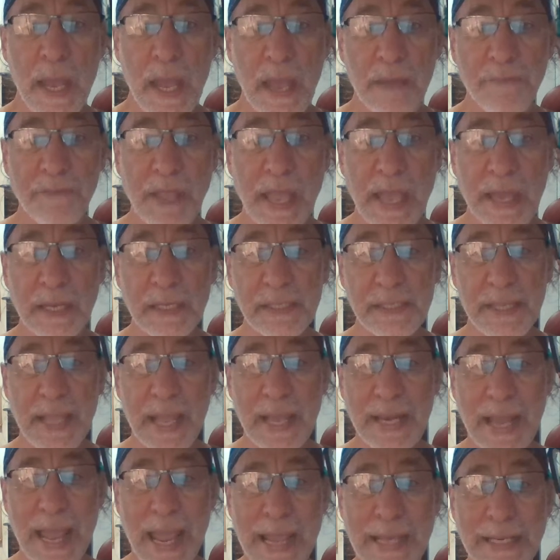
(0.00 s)

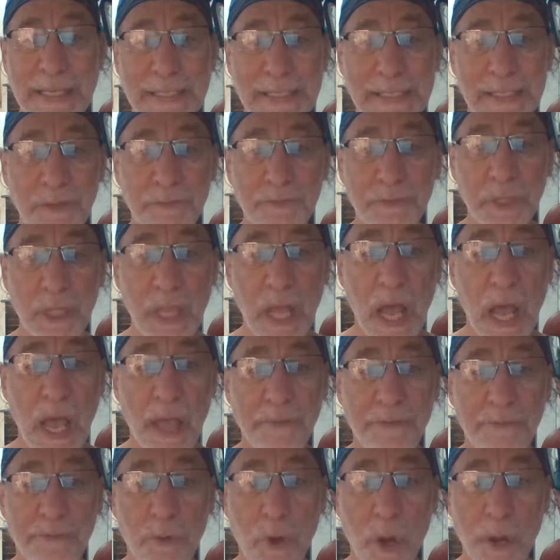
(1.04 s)
Afghanistan ate itself
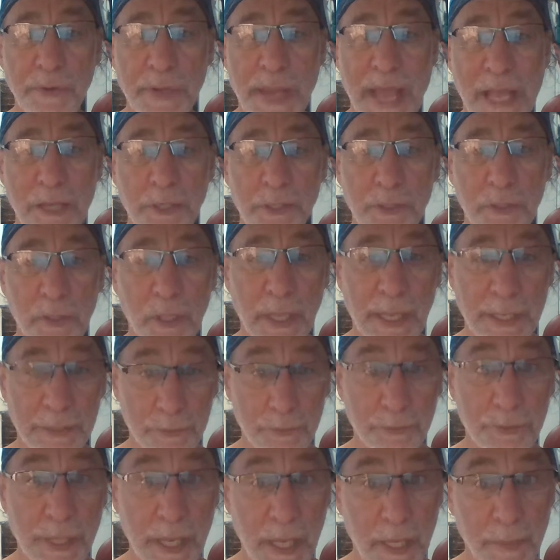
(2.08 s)
alive for our national
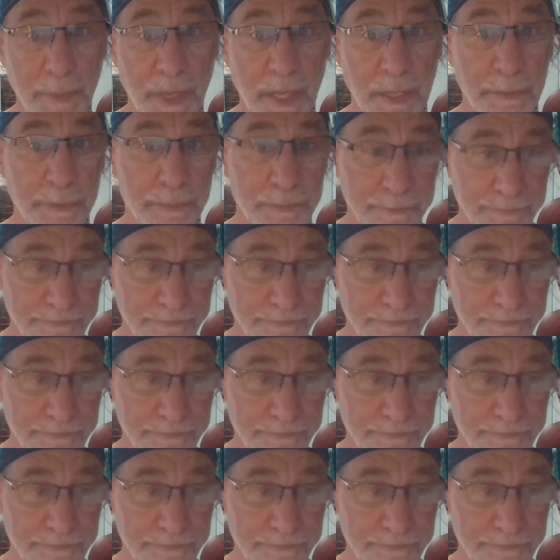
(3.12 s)
entertainment.